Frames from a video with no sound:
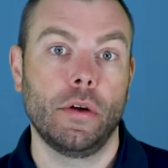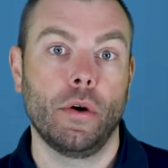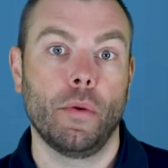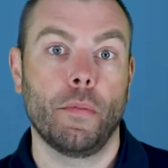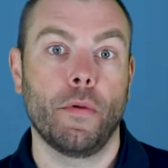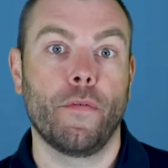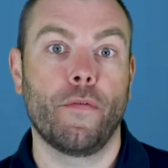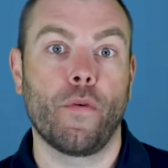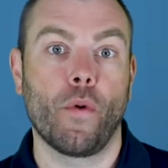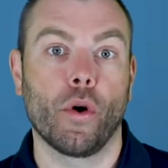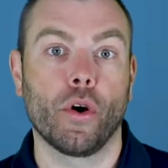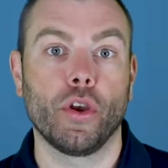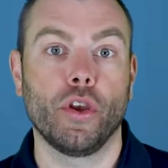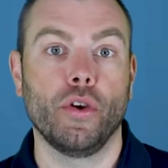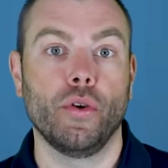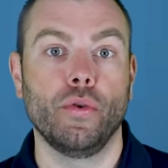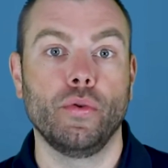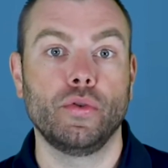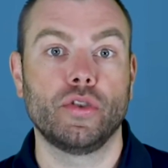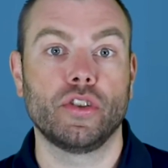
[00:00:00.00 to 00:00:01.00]
before
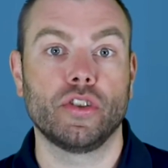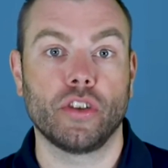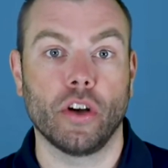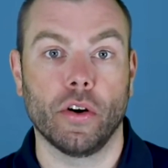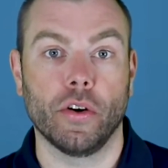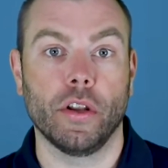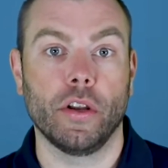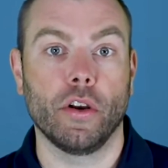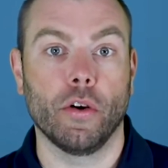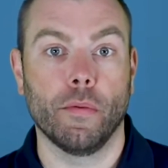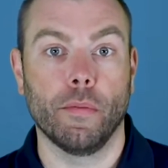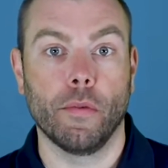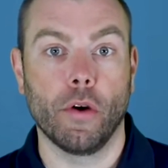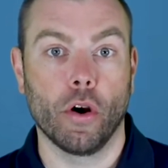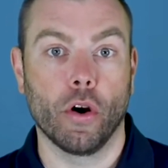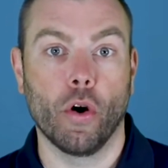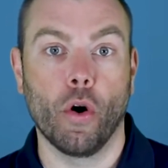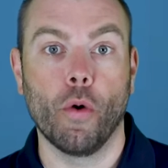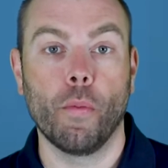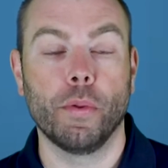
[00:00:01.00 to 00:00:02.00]
you started
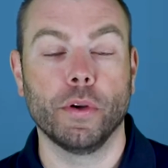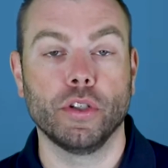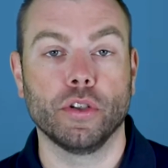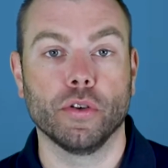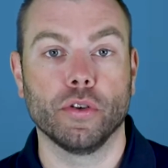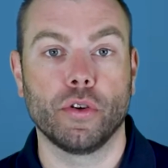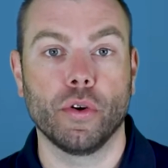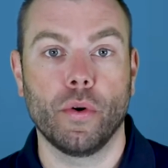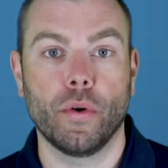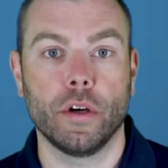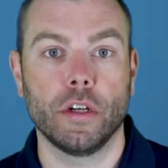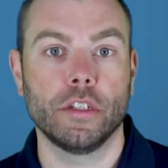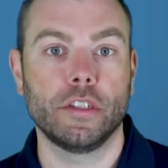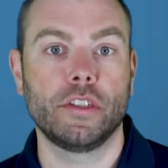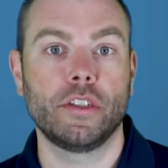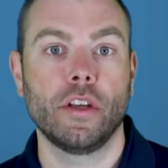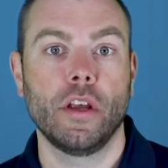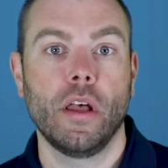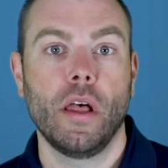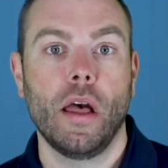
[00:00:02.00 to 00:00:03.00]
or opened your
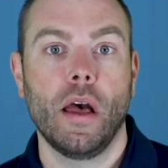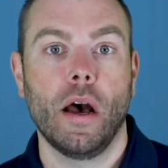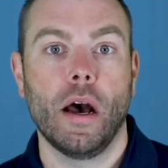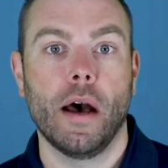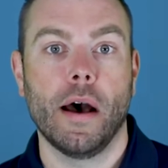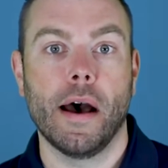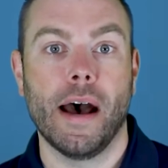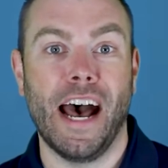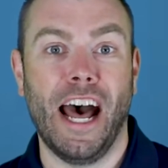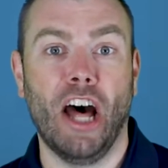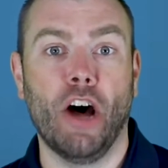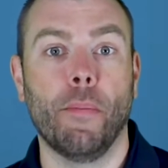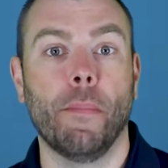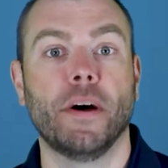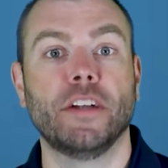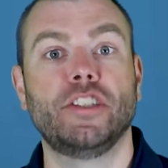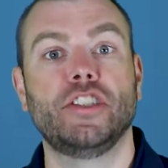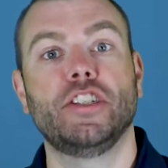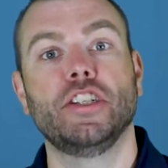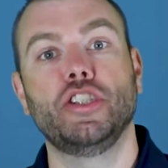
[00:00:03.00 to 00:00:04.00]
doors, how
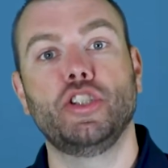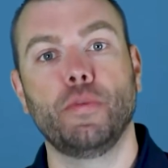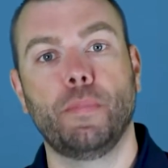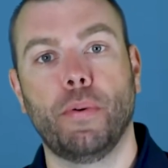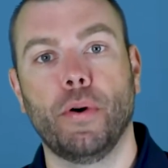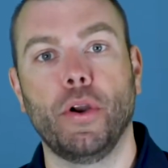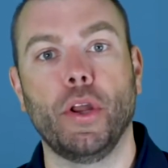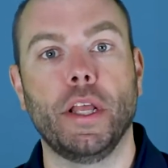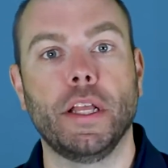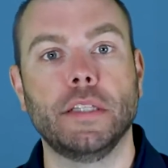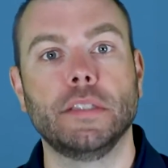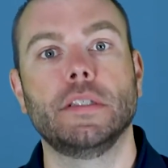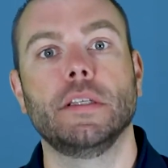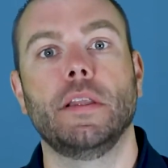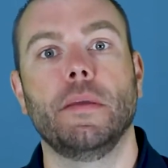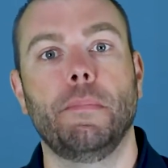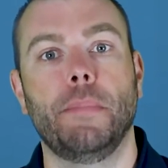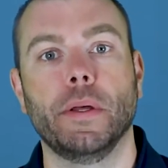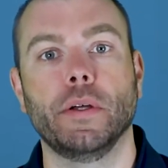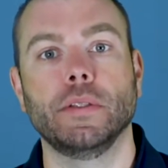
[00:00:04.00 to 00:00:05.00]
much did you put into
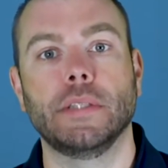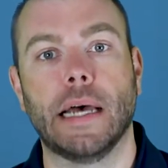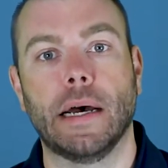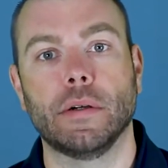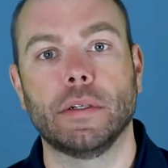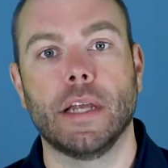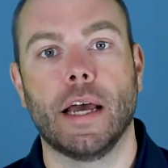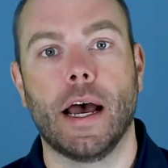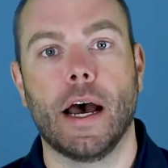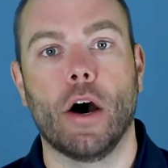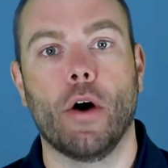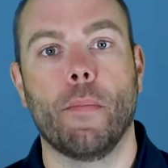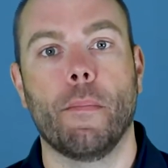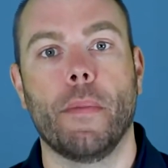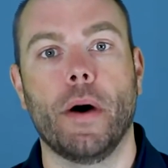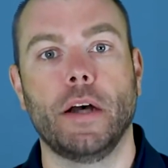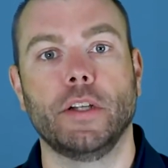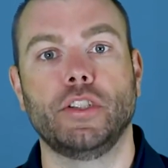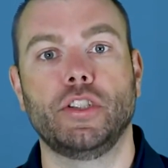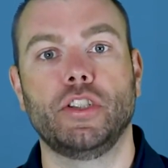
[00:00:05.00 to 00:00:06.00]
the build out? How
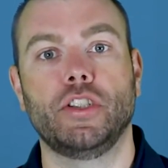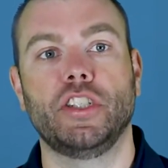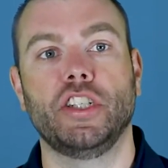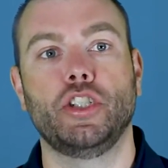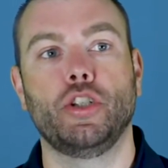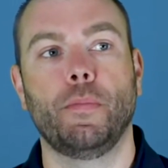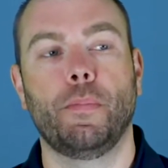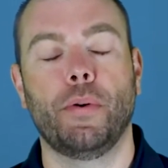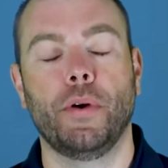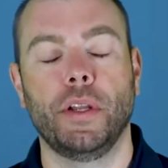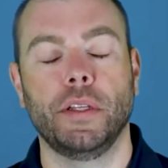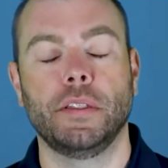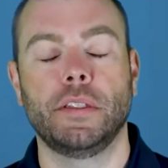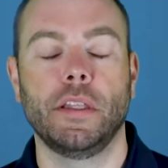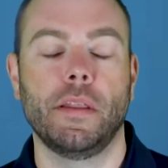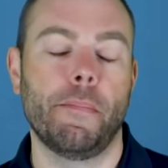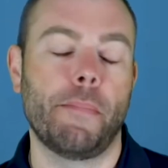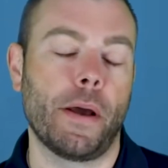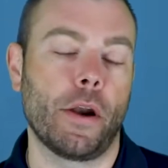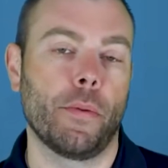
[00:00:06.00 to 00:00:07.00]
much did you put into
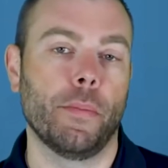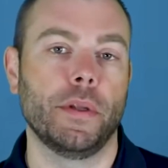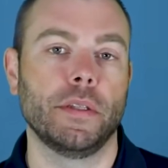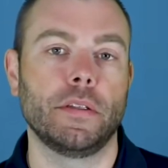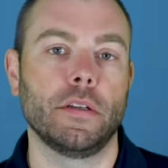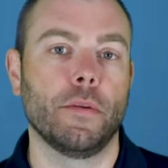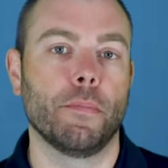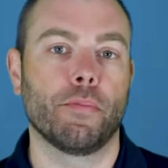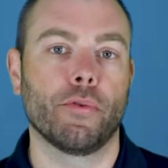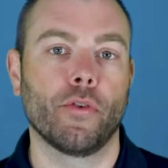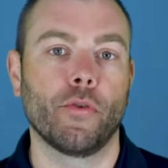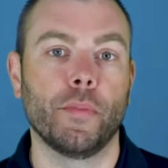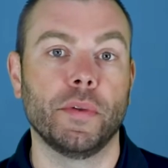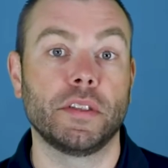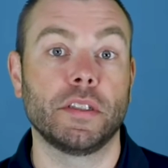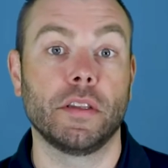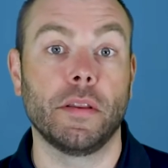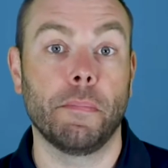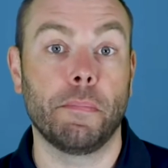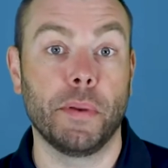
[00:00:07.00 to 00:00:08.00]
the betterments and
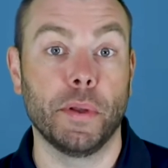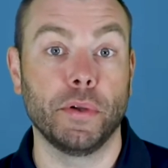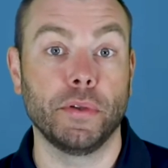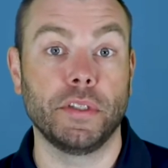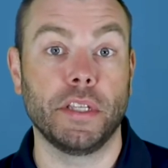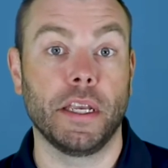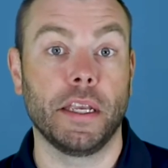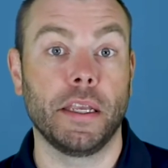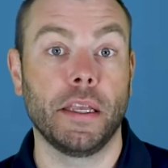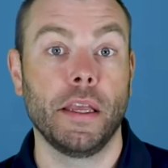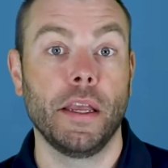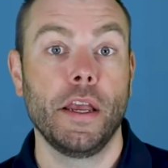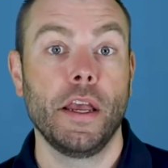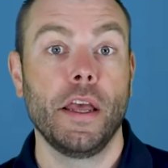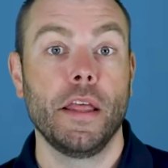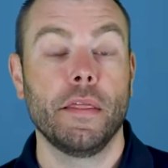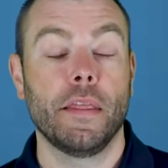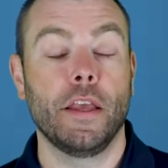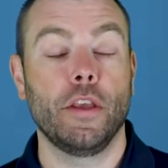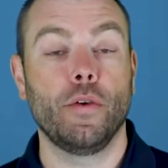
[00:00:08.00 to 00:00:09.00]
improvements of the building
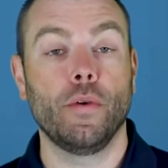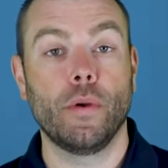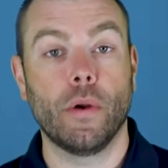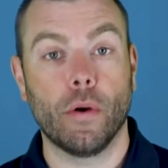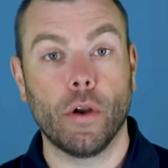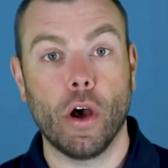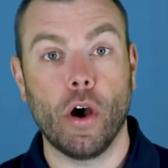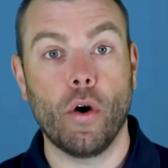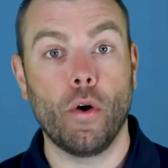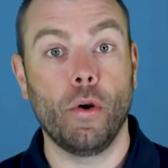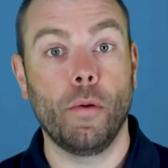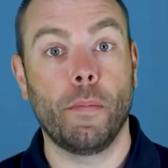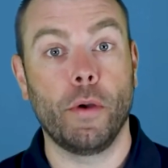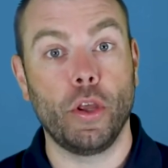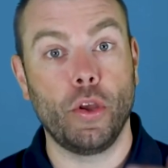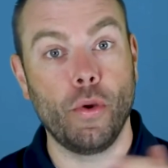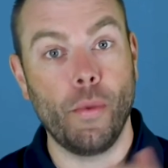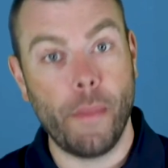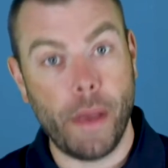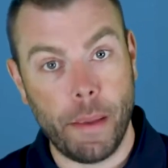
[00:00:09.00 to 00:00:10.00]
that you don't own, but
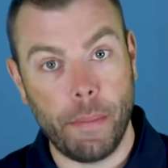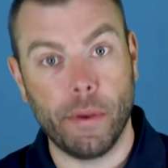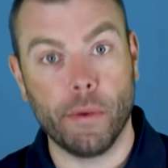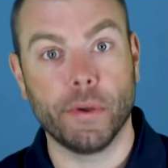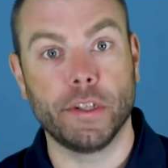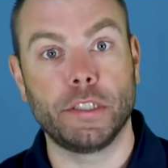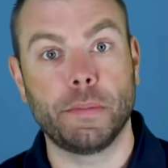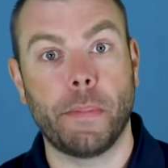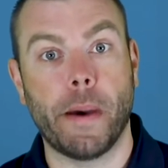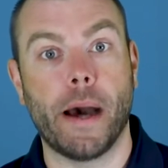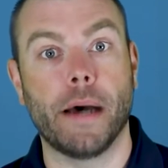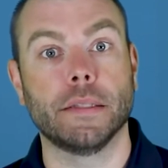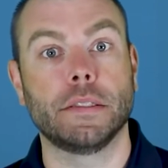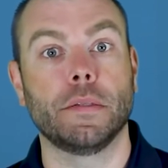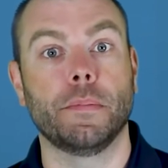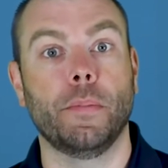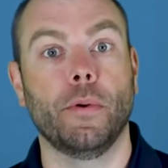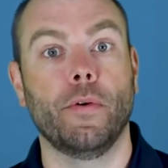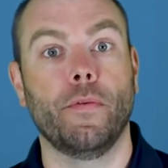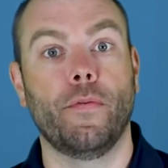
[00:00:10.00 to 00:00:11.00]
you may be
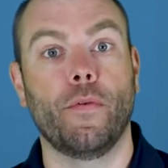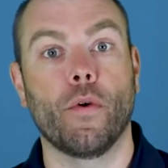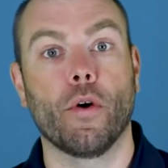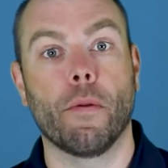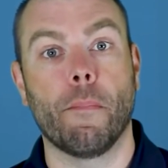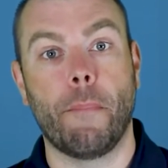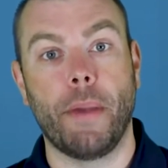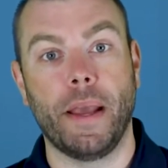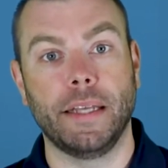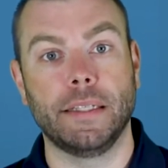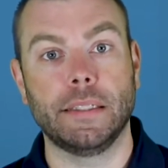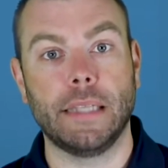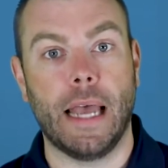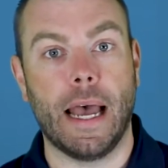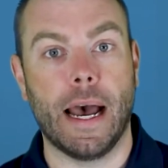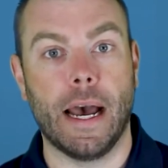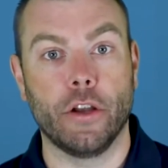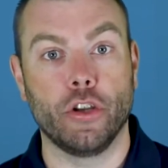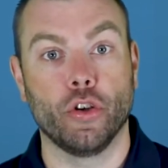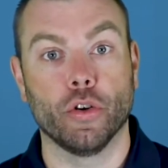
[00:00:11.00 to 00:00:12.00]
responsible for based
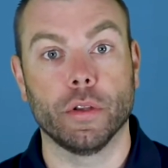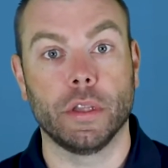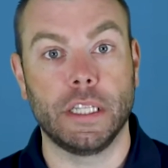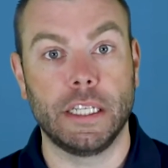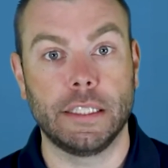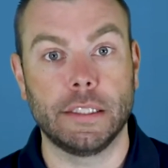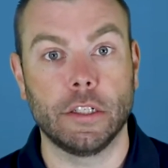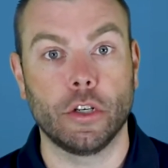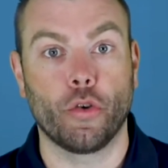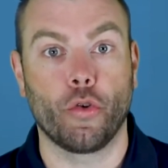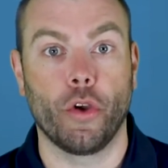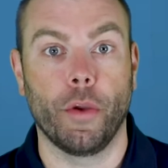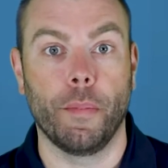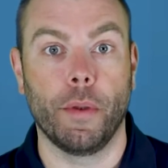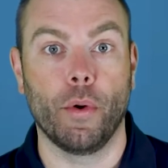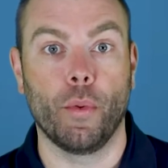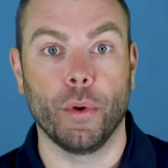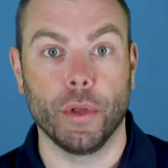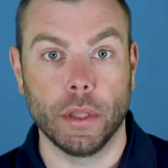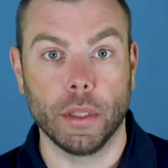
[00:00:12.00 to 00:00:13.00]
on your lease
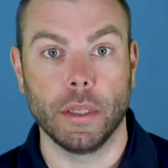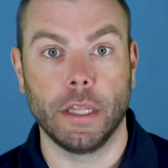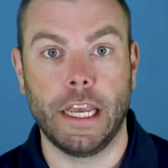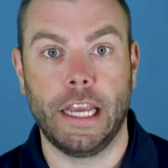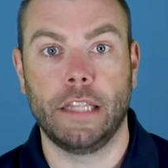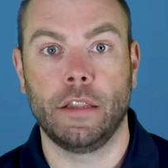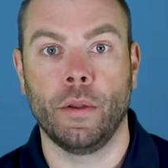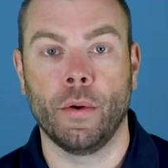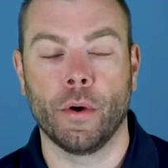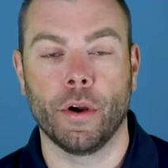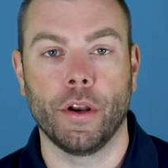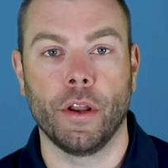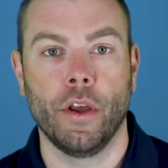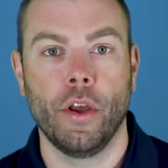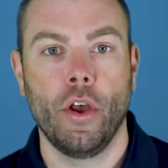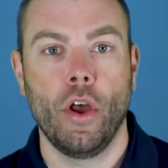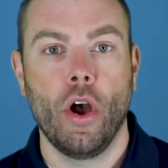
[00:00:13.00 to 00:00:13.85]
agreement with the landlord?